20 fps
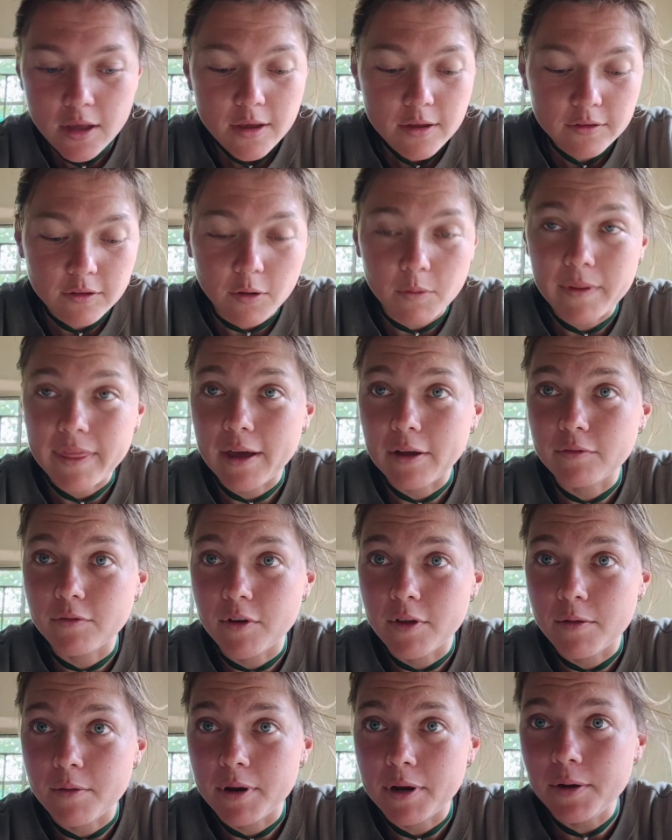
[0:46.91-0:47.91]
So without
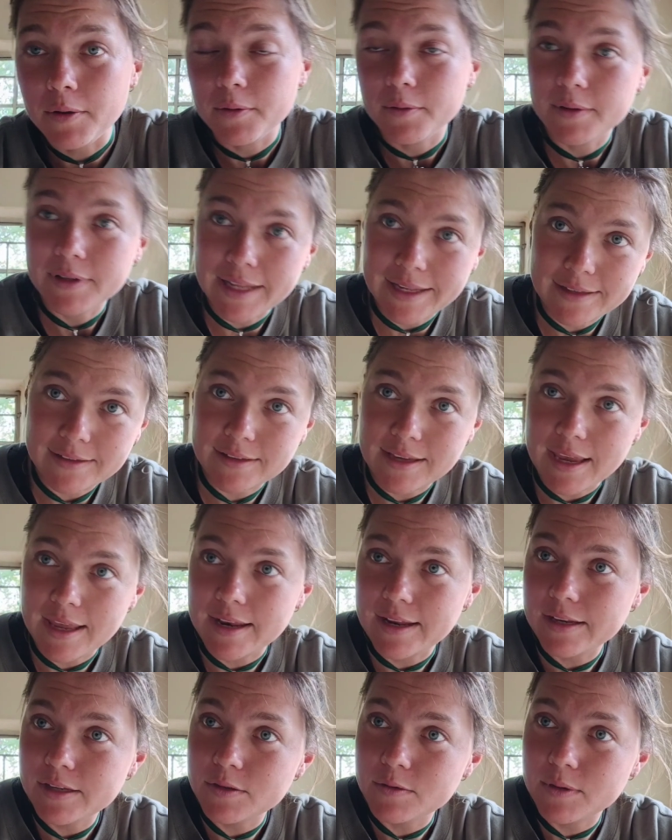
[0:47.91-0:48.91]
further ado, let's
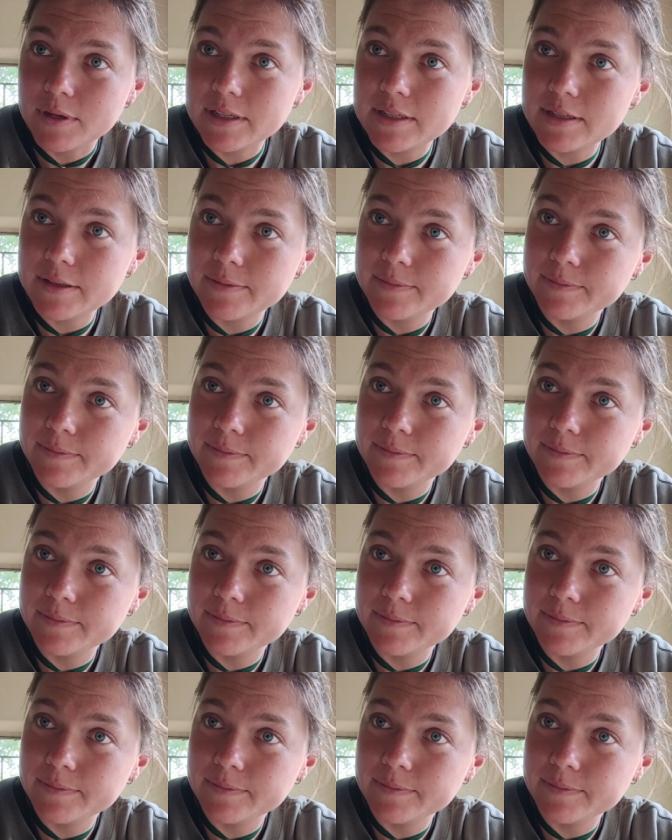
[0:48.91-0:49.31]
get into it.